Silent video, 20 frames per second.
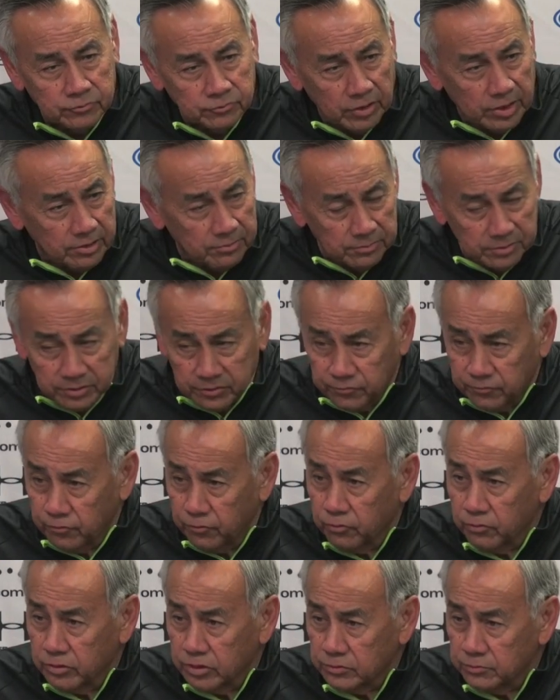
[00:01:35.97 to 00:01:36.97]
Tried to be as
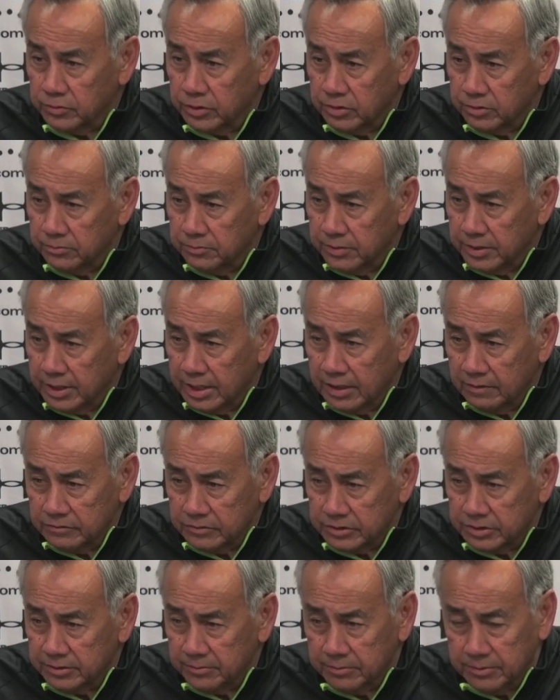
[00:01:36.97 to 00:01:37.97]
frugal as we could be,
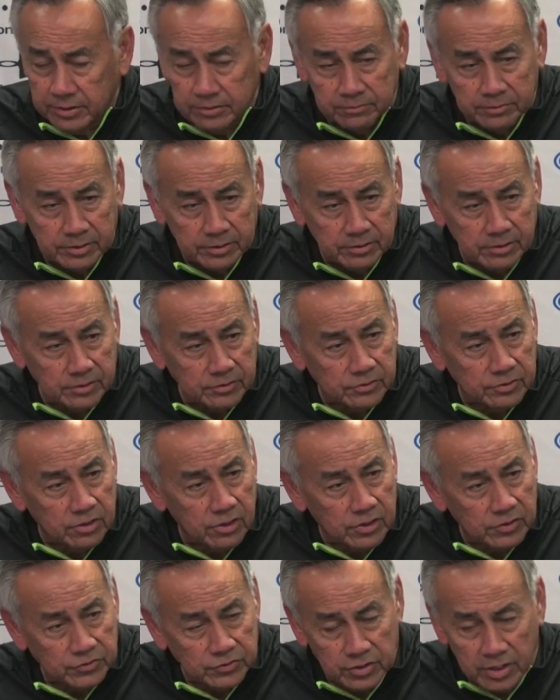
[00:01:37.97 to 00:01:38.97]
obviously, because
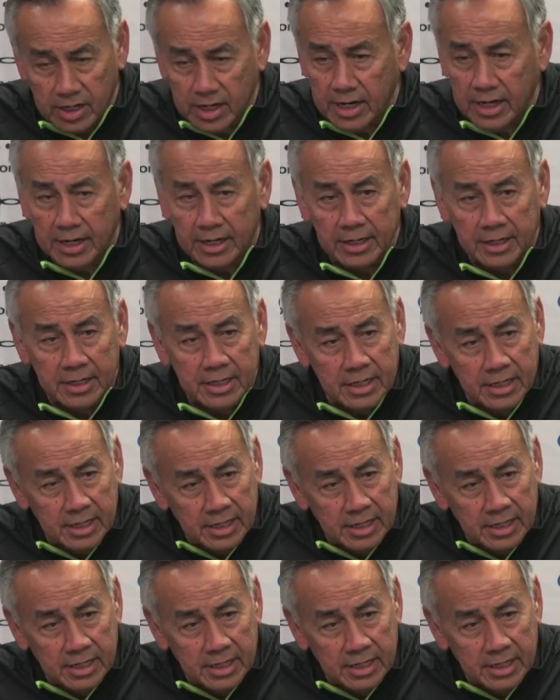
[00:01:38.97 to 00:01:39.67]
costs are high.